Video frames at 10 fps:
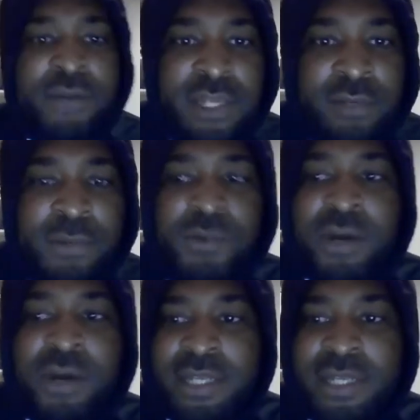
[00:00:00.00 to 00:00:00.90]
saying
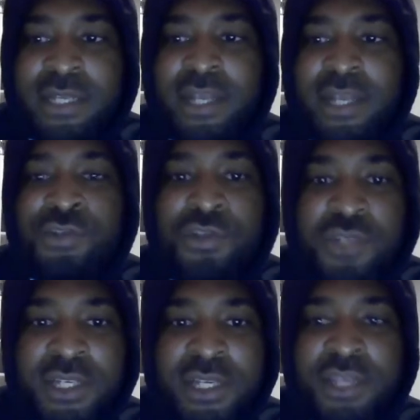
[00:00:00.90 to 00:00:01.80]
is that
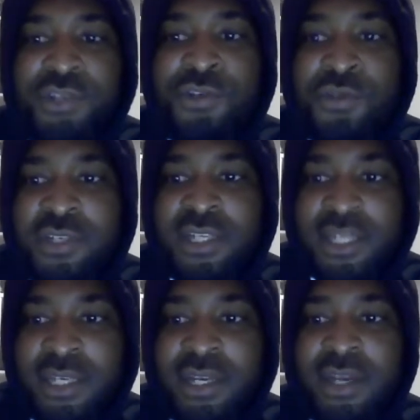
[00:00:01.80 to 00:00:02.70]

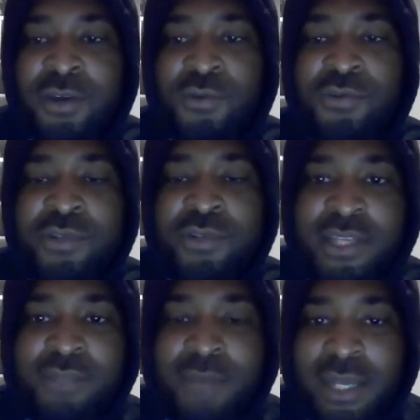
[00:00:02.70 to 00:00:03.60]
usually all
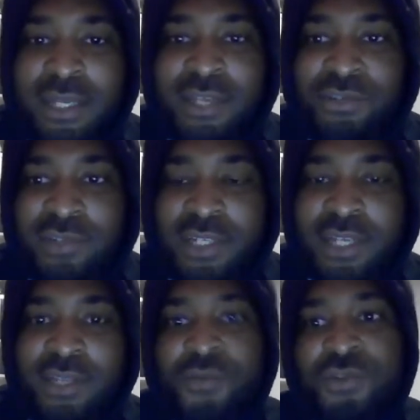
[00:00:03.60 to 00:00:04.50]
these mad injuries
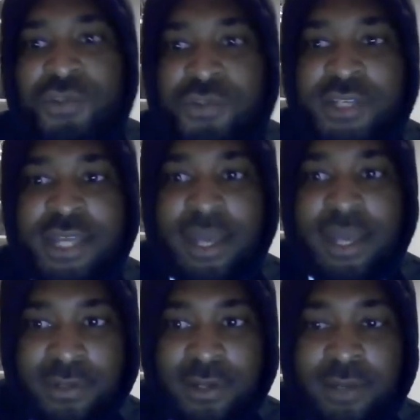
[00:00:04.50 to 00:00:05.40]
here don't usually
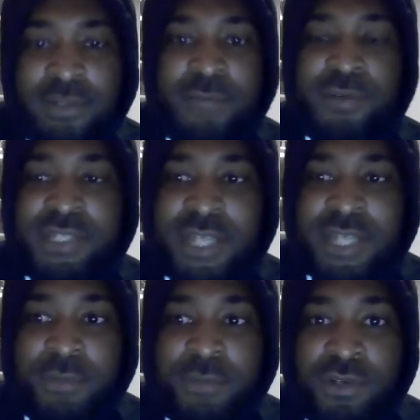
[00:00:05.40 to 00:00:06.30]
happen. People are saying it